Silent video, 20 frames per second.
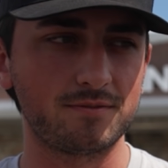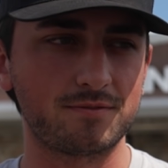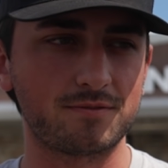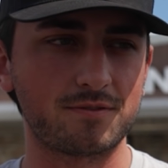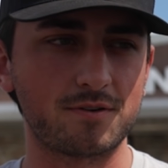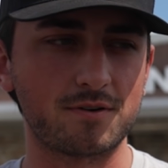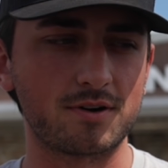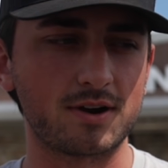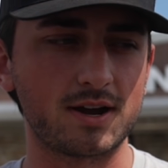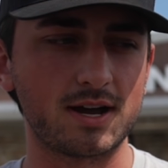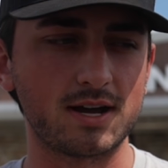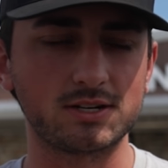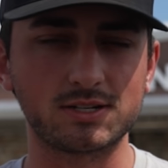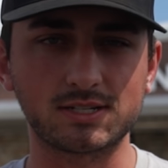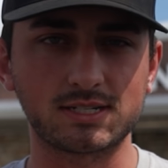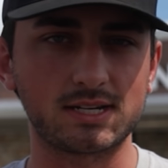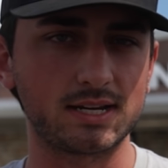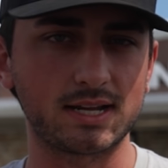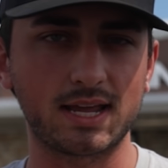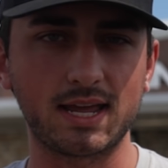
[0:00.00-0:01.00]
for uh,
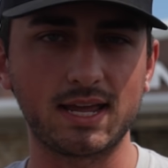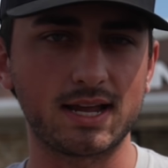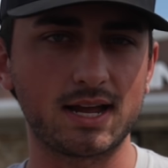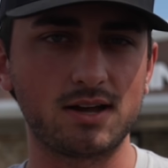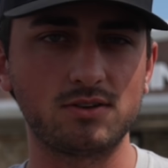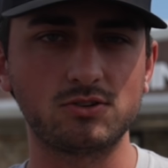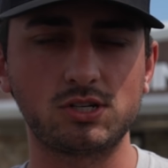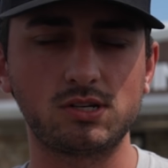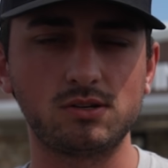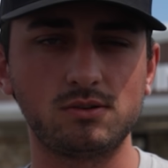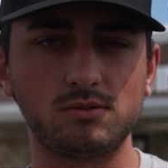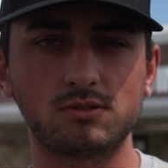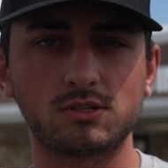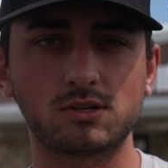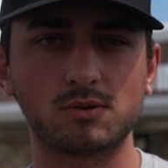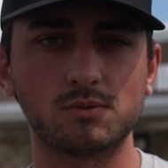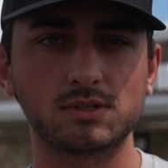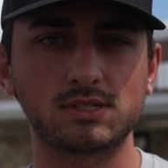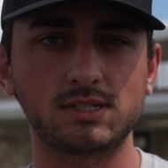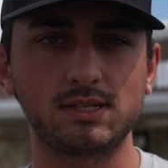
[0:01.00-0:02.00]
just like hang out and shoot,
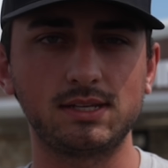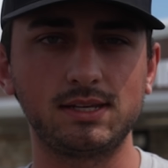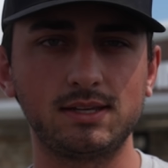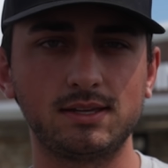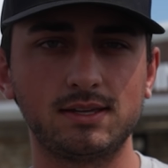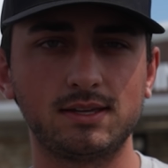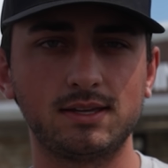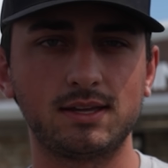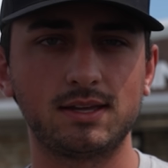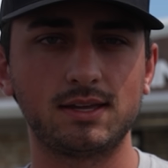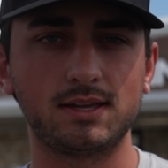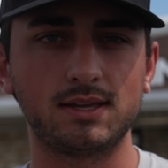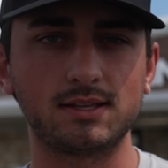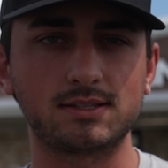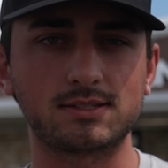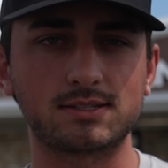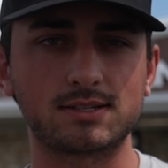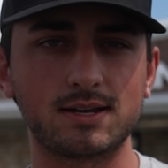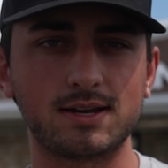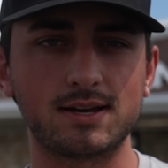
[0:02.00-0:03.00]
so we'll see.
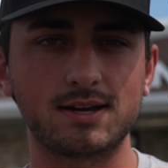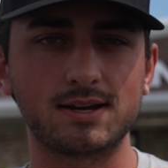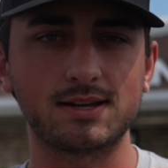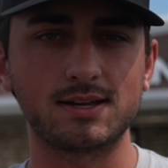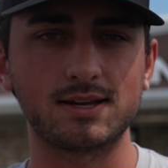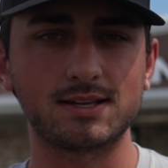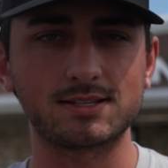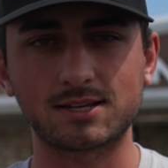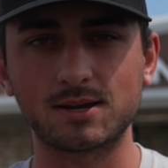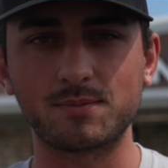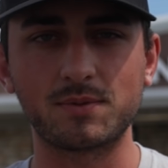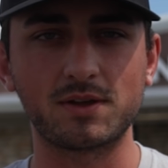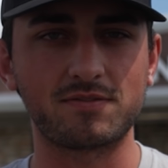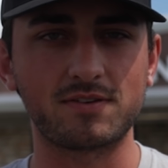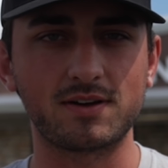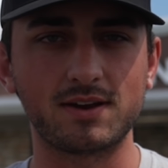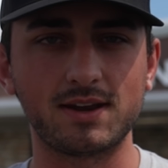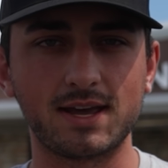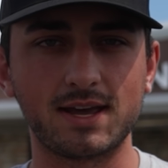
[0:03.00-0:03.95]
It's uh, it's gonna be a fun